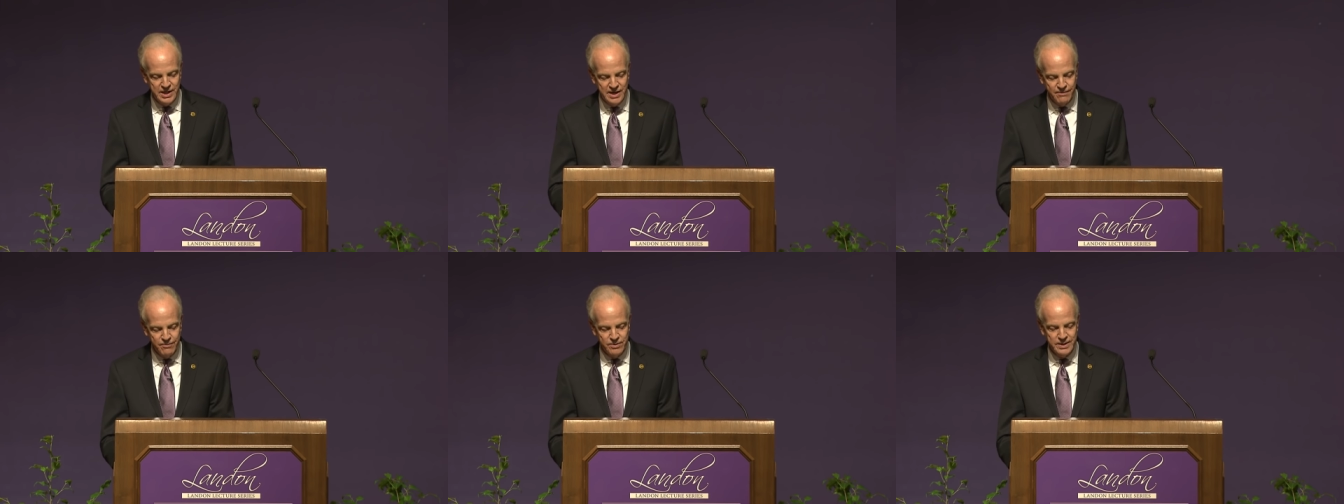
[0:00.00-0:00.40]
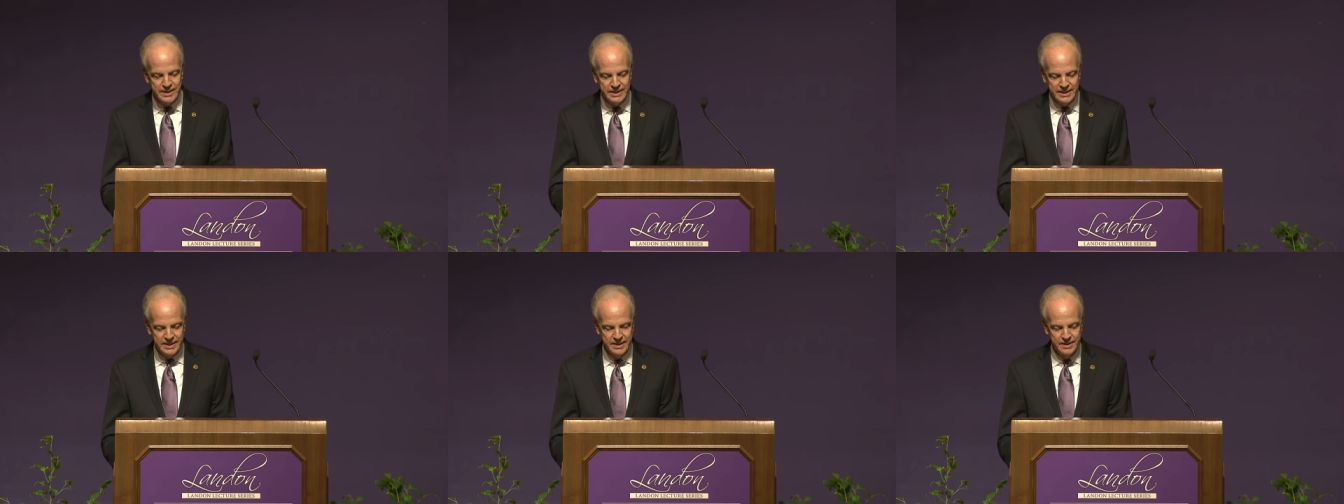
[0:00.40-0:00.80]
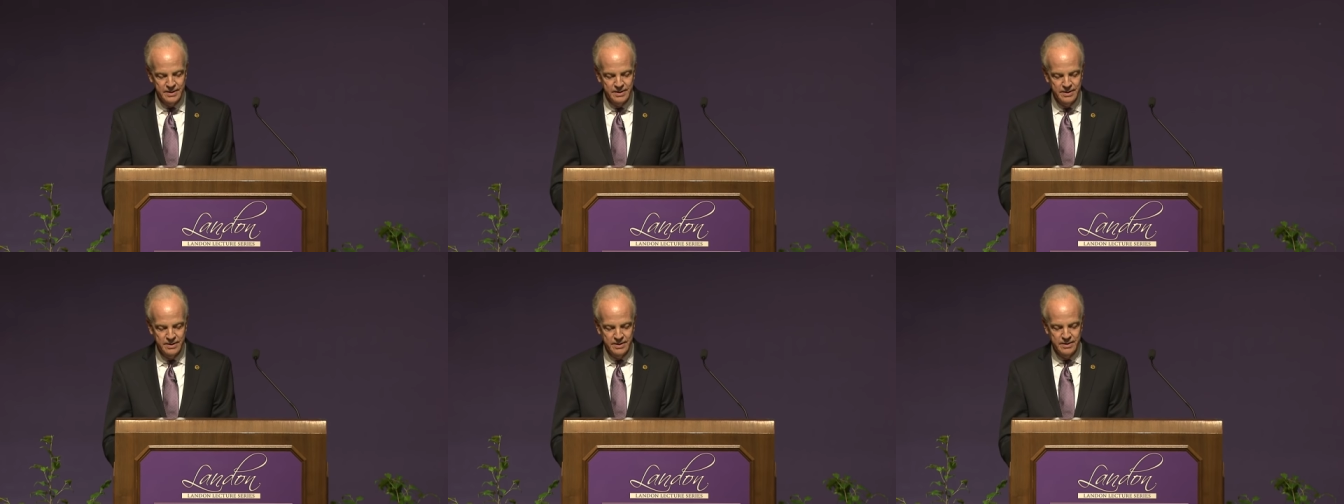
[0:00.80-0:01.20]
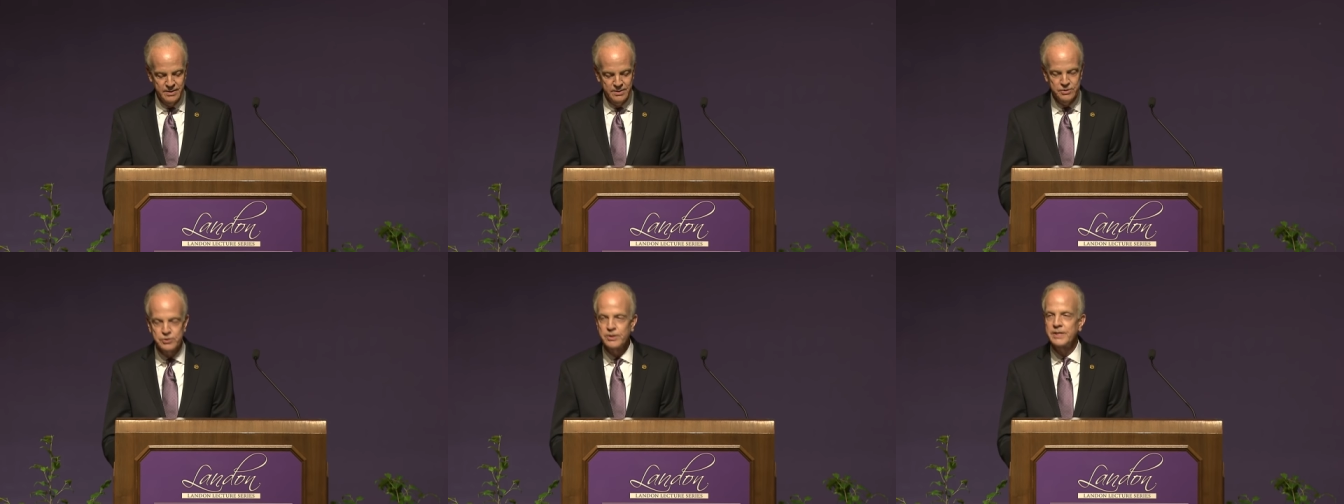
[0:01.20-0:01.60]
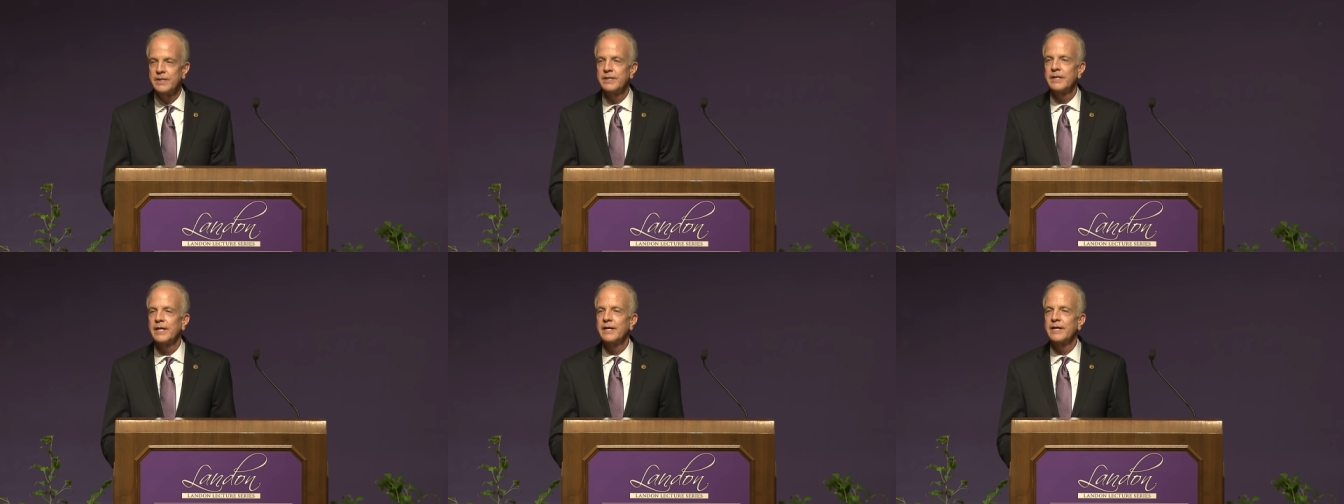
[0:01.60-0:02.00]
ever again
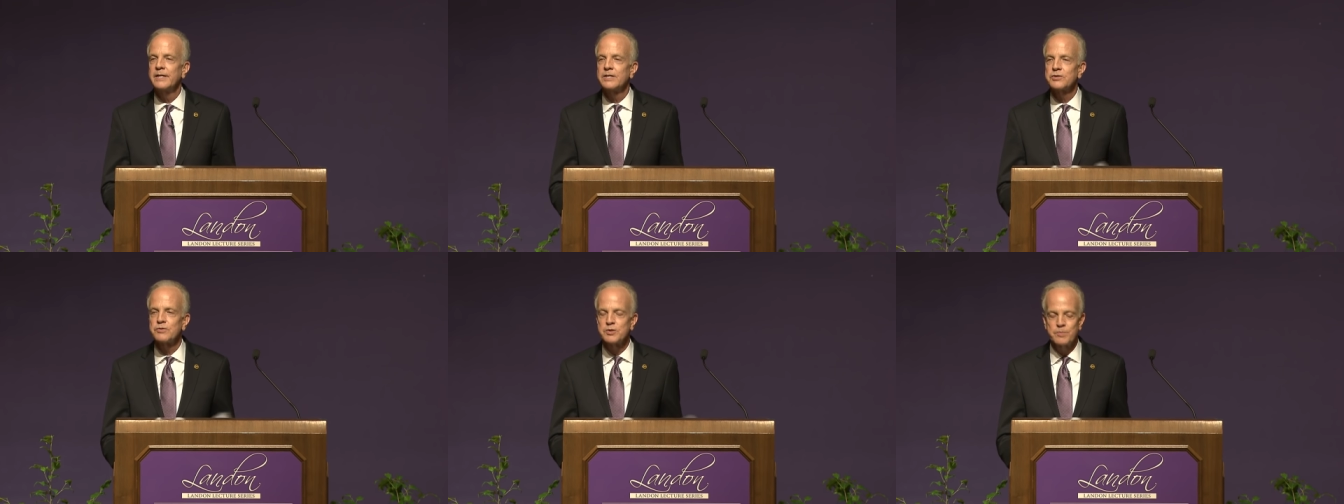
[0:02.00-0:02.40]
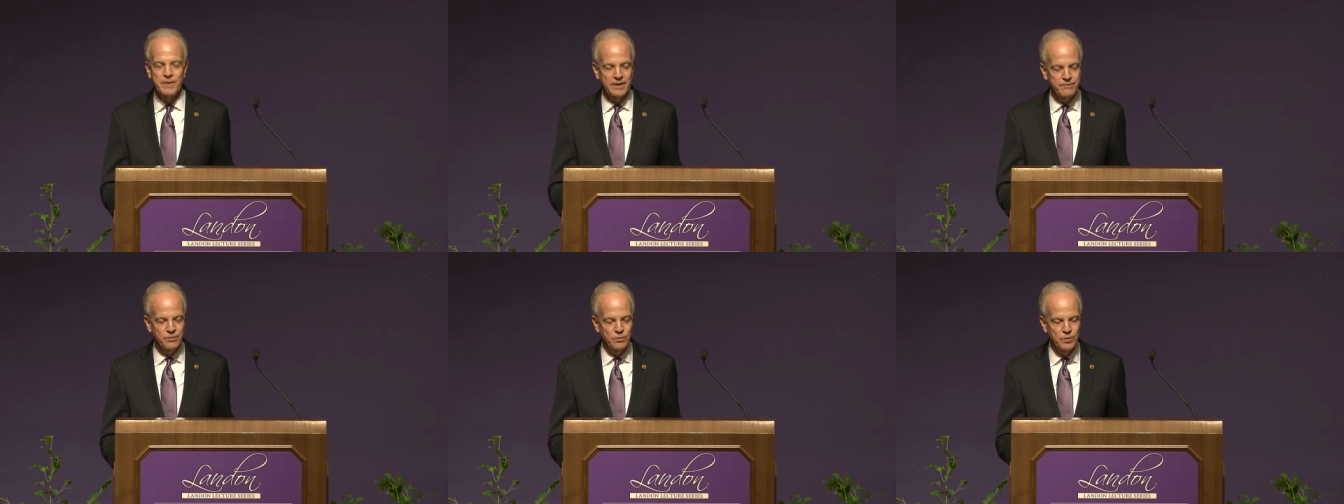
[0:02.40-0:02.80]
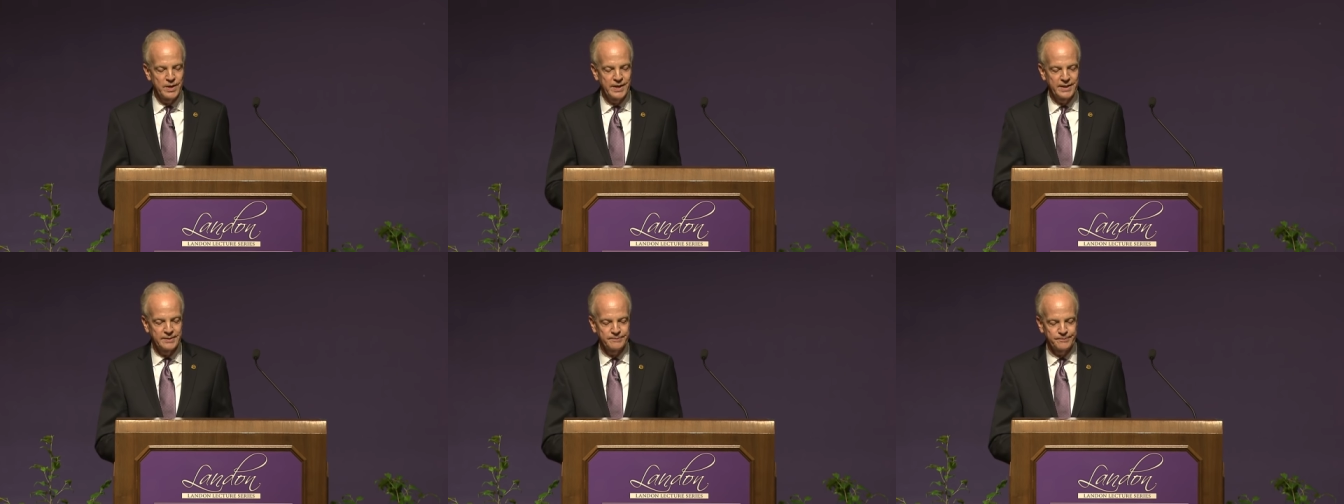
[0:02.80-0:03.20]
treated in a disrespectful way.